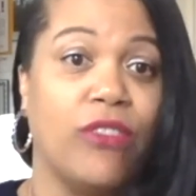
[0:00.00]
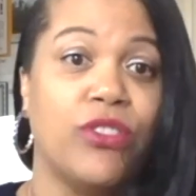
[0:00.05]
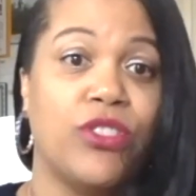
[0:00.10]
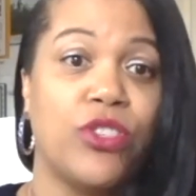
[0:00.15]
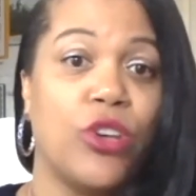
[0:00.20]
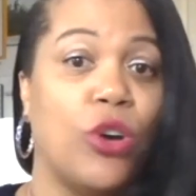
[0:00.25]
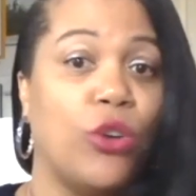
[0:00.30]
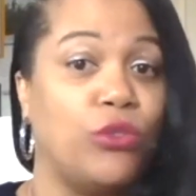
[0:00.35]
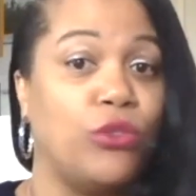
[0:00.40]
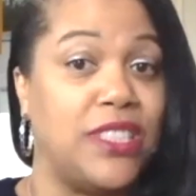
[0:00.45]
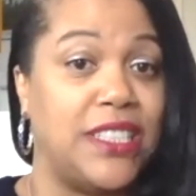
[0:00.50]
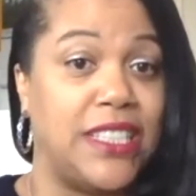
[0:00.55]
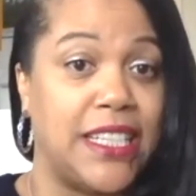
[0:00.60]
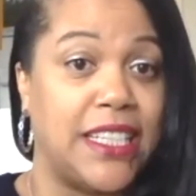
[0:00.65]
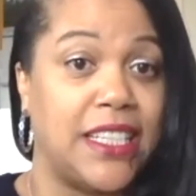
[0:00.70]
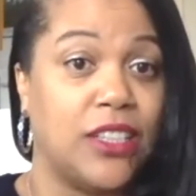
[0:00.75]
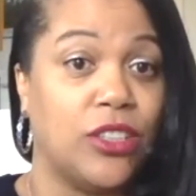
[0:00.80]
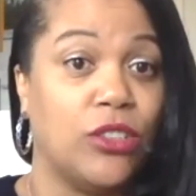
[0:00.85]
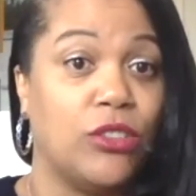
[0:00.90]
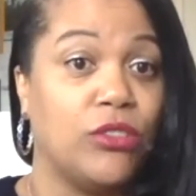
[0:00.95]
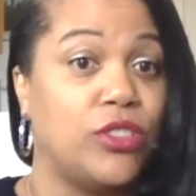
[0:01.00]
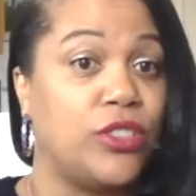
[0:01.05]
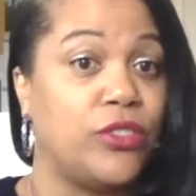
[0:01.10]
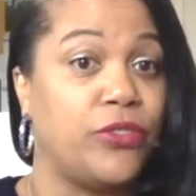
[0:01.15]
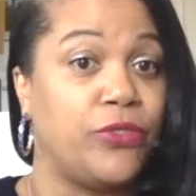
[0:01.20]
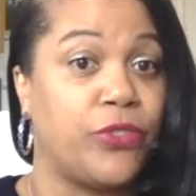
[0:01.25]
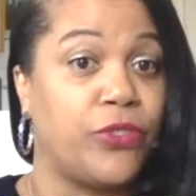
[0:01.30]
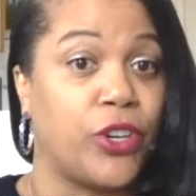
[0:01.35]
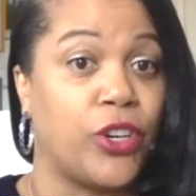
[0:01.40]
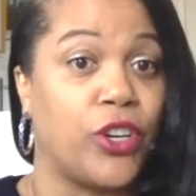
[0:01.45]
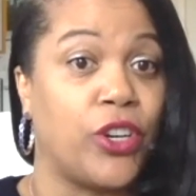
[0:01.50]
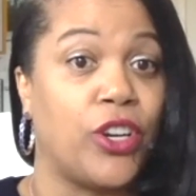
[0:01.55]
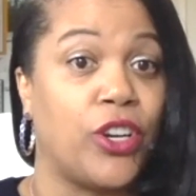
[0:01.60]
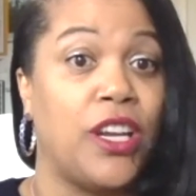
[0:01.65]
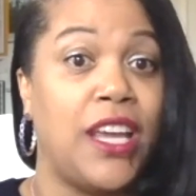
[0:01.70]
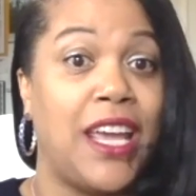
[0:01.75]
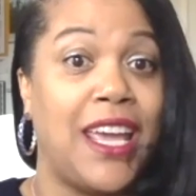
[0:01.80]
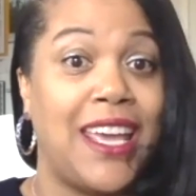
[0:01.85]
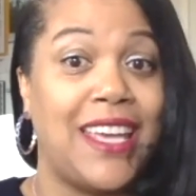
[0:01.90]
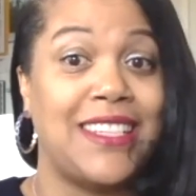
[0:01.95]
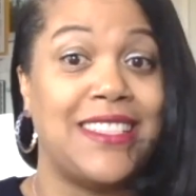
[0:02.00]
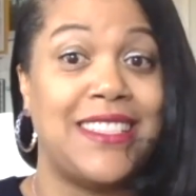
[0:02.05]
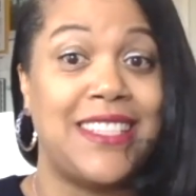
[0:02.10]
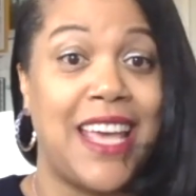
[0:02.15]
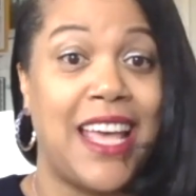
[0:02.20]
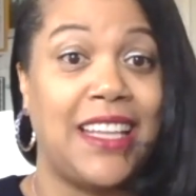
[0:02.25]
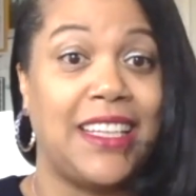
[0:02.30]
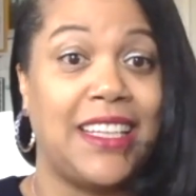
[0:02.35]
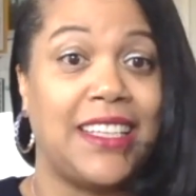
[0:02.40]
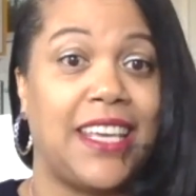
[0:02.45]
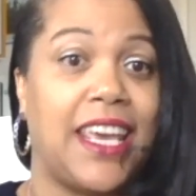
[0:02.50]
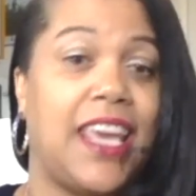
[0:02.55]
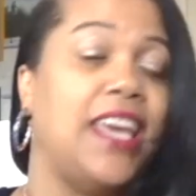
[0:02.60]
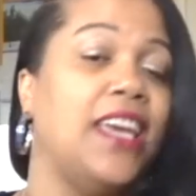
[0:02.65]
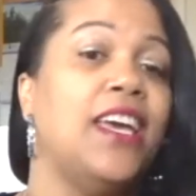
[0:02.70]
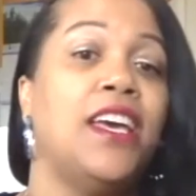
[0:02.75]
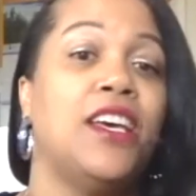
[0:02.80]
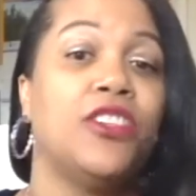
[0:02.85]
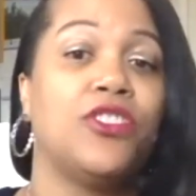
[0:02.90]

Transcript: So deal, defer, and delegate.